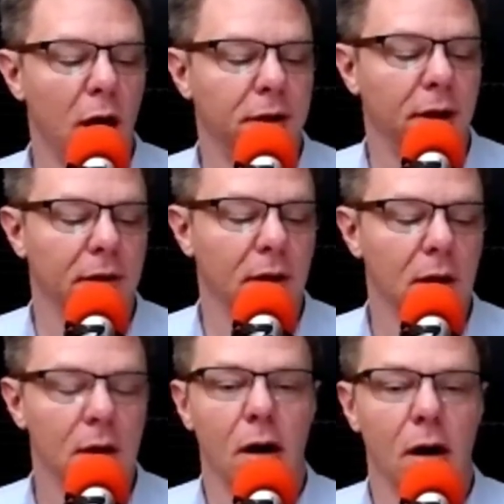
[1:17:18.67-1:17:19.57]
their
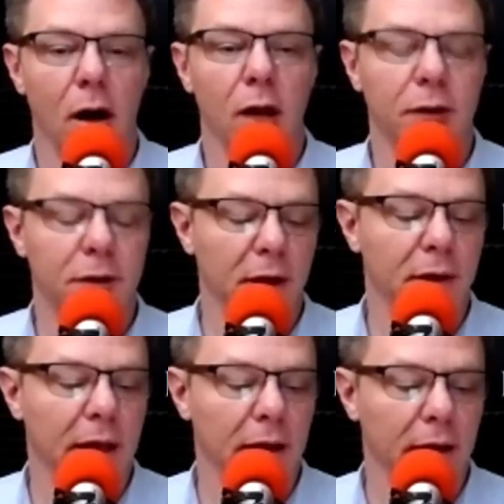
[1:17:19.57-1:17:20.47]
hands. All of a
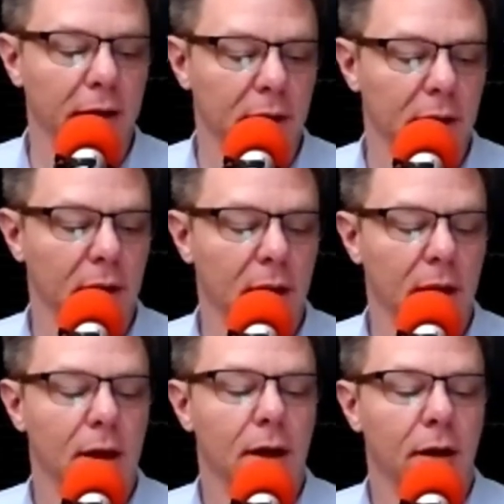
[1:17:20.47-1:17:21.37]
sudden they listen.
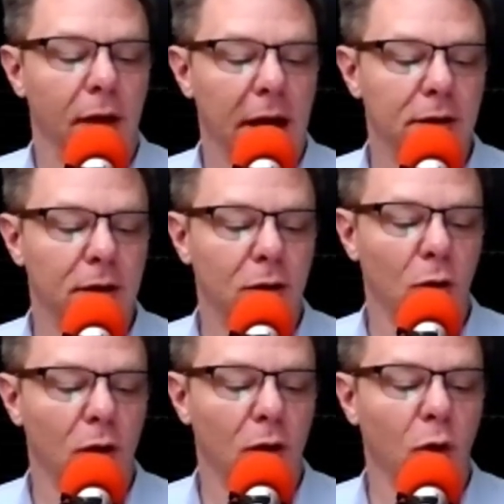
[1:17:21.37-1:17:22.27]
That's just
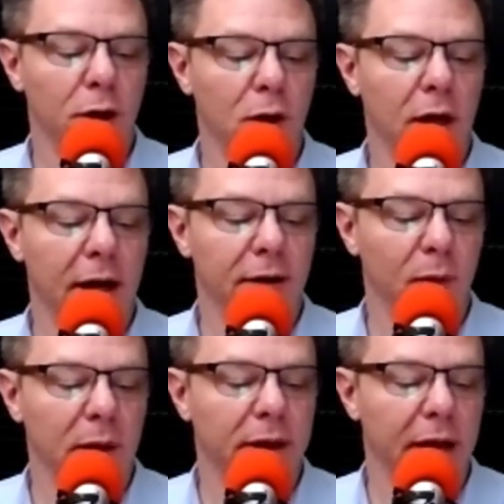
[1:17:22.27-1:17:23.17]
sort of what you guys have
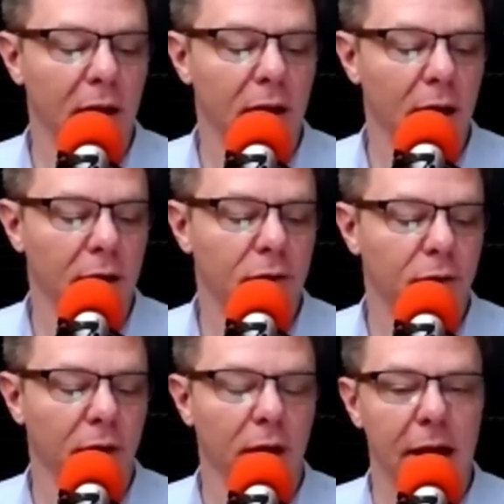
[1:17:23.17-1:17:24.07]
been telling us for
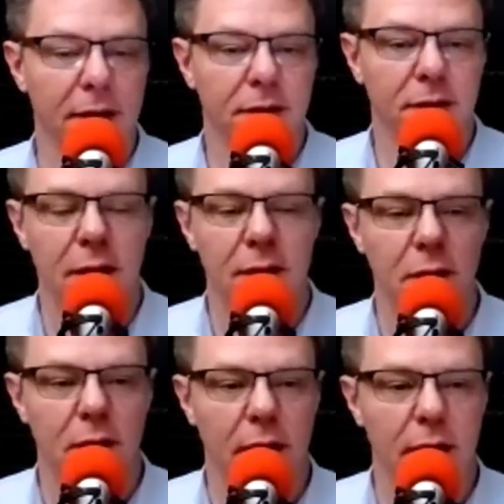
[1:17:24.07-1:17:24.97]
the last 7
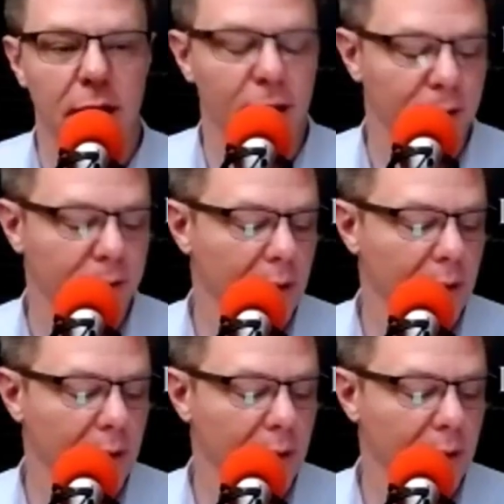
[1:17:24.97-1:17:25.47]
to 8 years.